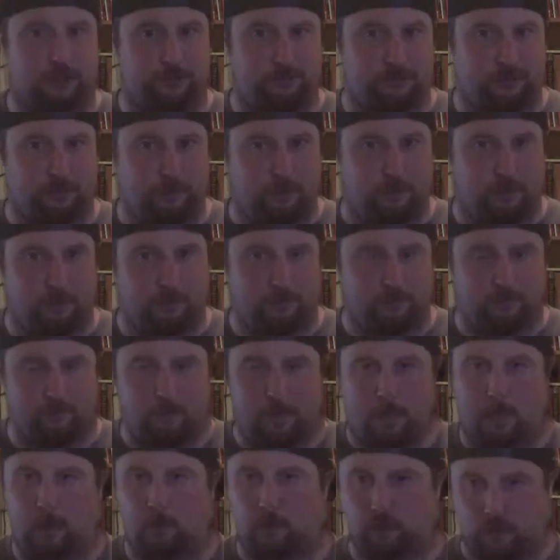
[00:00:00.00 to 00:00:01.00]
if you will.
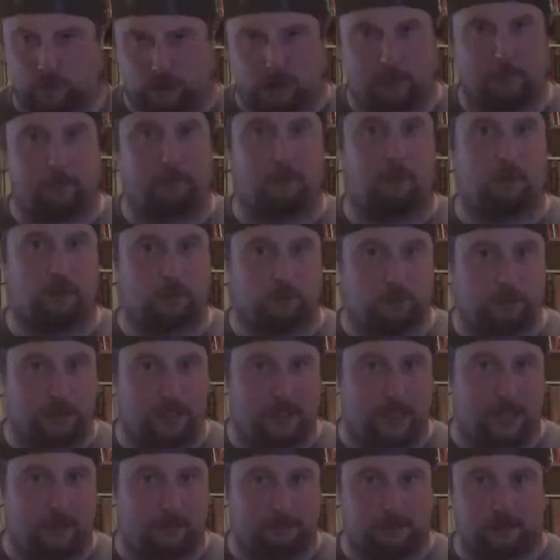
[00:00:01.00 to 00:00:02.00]
Or subplots within
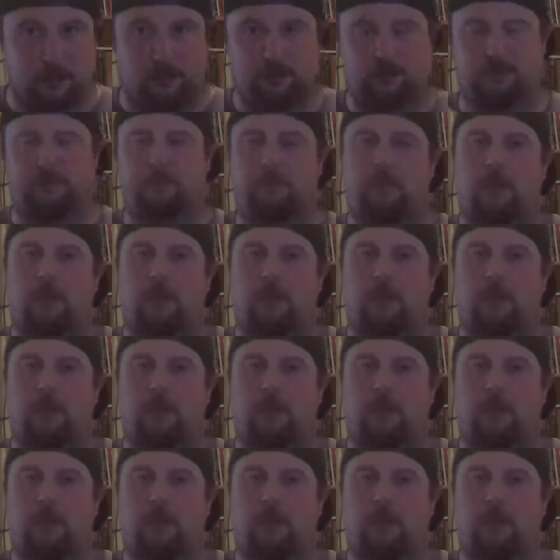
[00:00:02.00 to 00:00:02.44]
an episode.